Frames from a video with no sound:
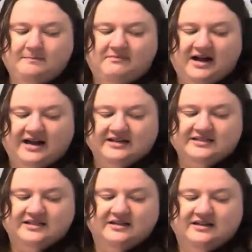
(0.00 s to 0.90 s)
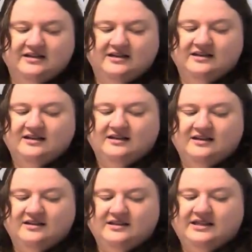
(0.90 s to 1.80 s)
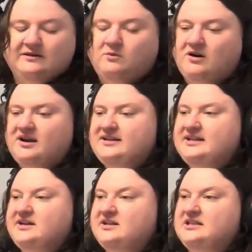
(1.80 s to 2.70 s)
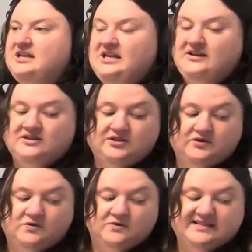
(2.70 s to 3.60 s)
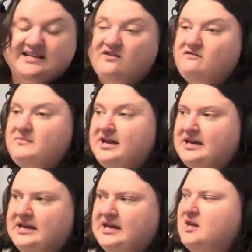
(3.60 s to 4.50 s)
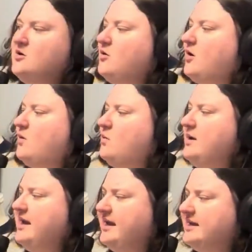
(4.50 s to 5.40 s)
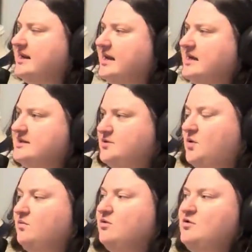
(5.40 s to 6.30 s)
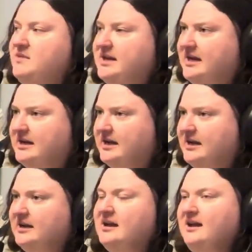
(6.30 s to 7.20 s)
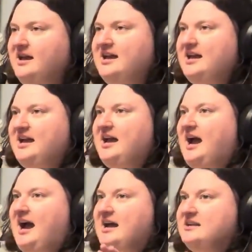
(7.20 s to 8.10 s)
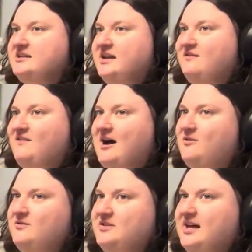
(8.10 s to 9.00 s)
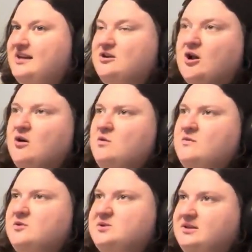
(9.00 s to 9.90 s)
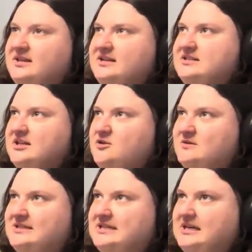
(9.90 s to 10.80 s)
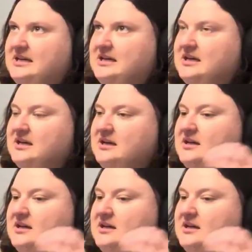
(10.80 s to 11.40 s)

But they worry that it could lead to self-pity or weakness or ruminating. And they found that no, those are things that you see